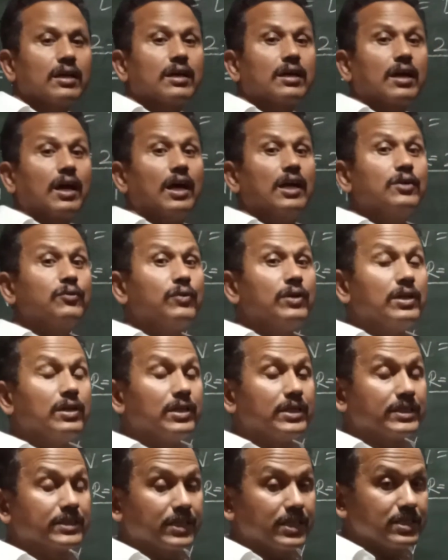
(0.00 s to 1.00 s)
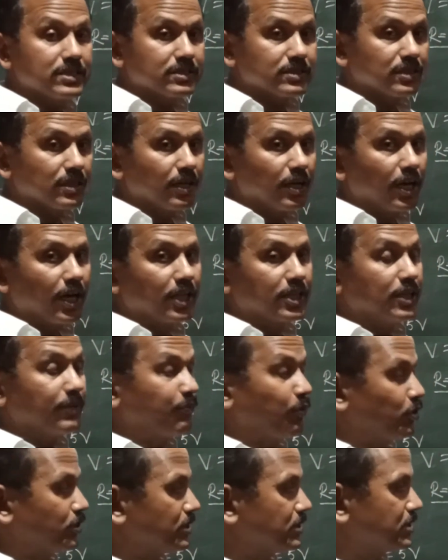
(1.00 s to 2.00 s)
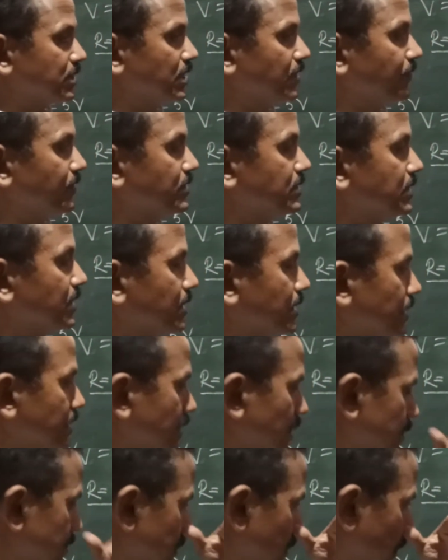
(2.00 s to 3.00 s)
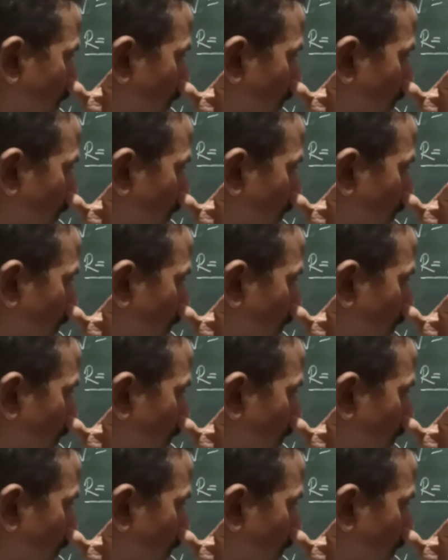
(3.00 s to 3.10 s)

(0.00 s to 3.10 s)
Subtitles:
current will increase, and if potential difference decreases,